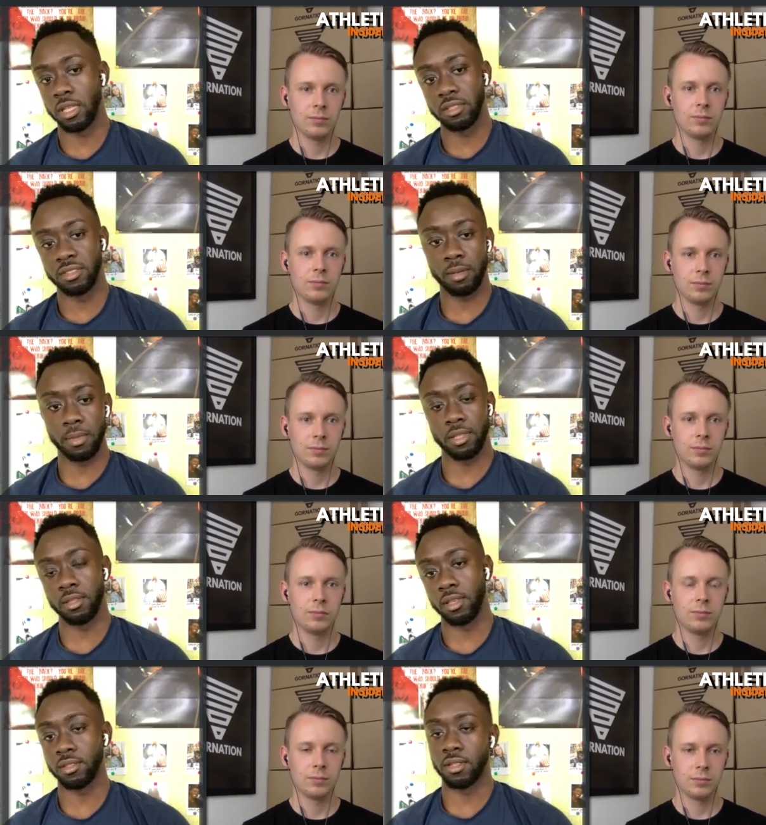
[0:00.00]
Speaker 1: tell me
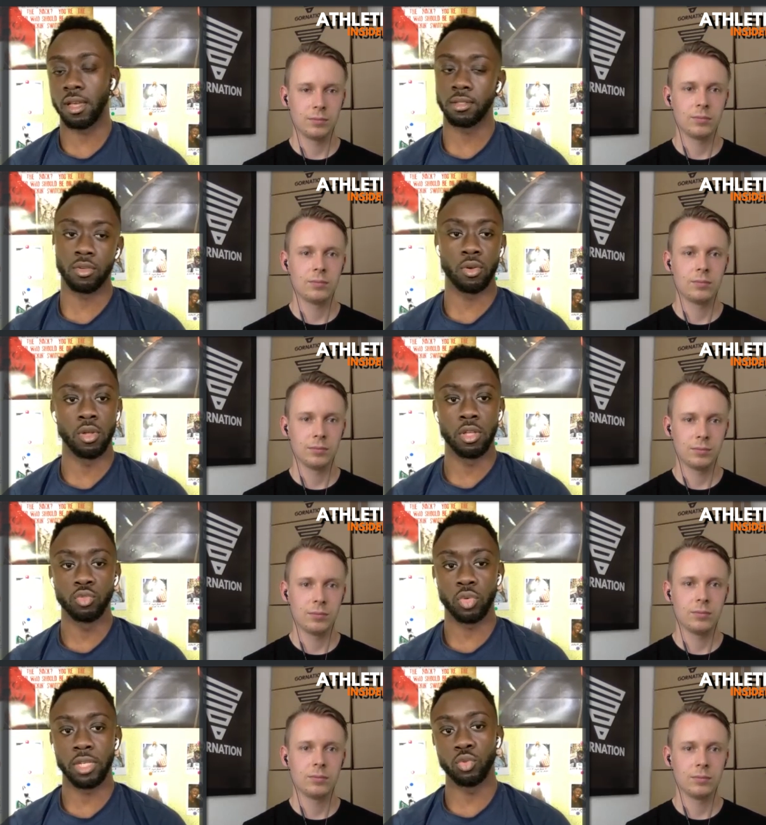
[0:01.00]
this that or
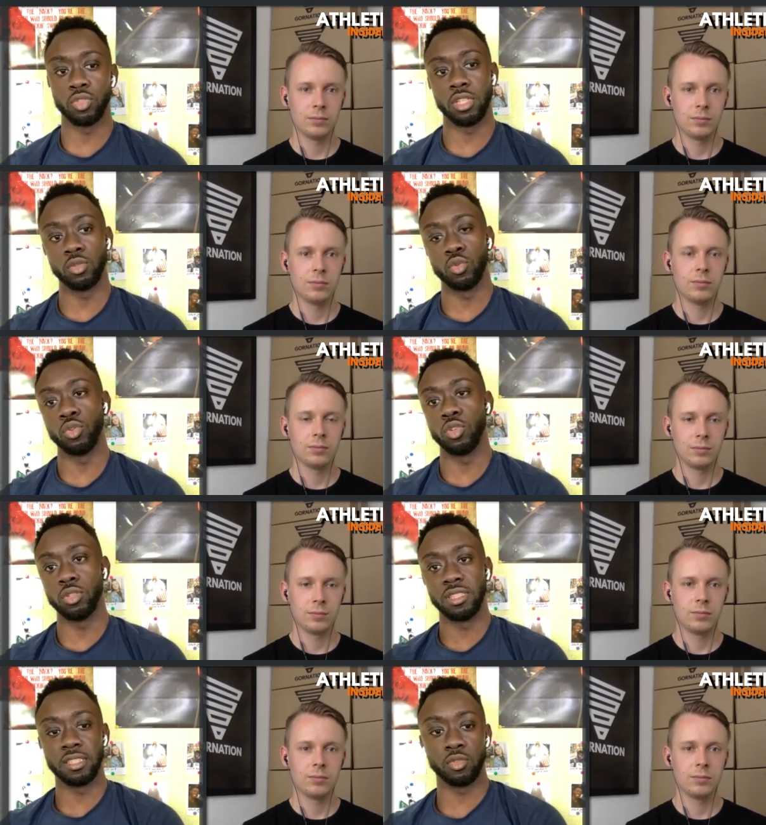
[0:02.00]
try to do, do
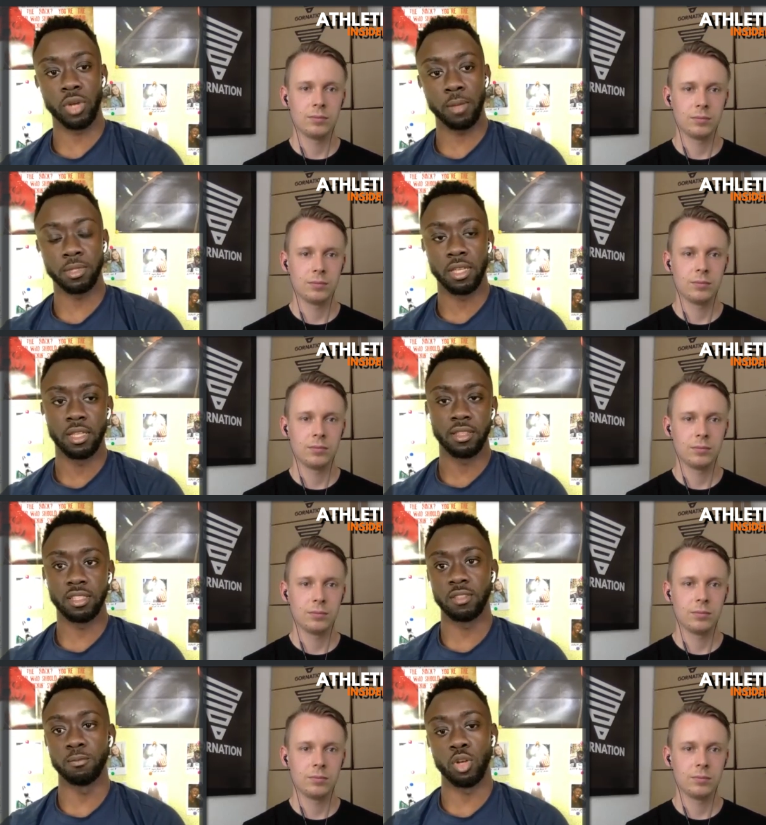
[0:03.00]
these reps. This
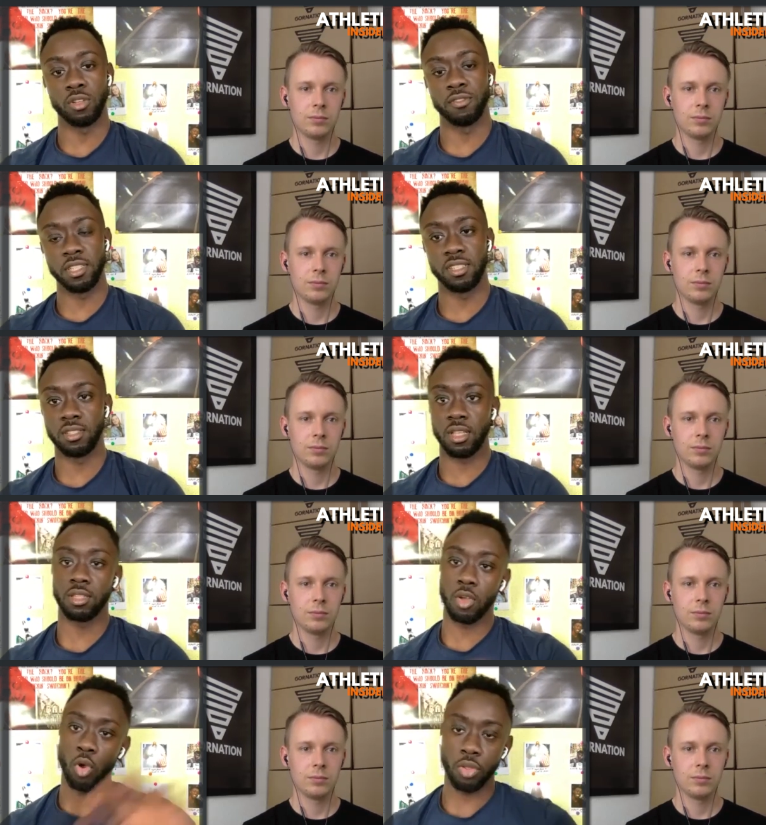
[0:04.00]
is more efficient than
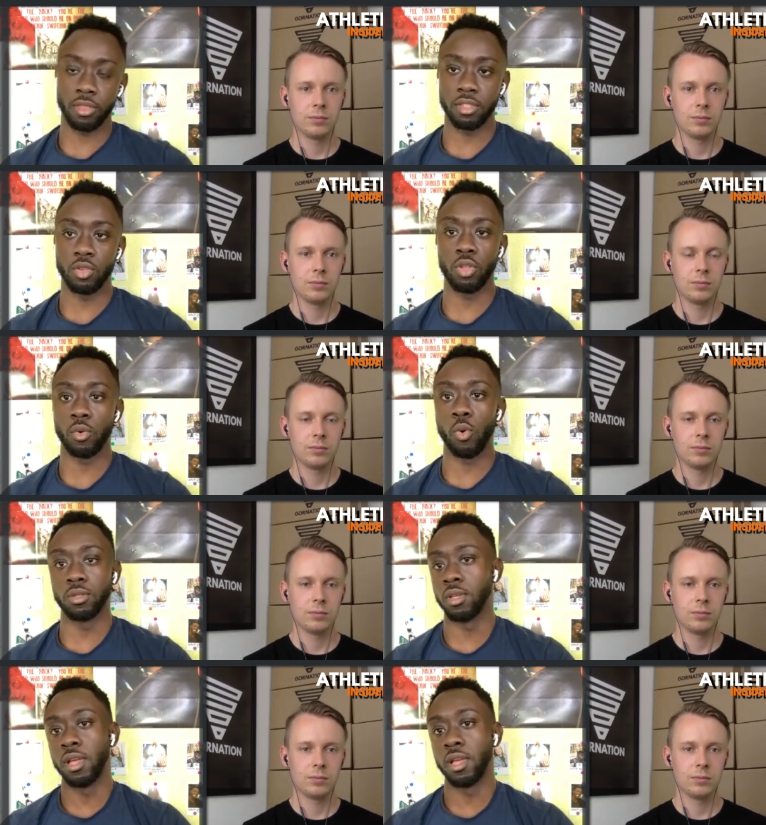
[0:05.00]
all this other one,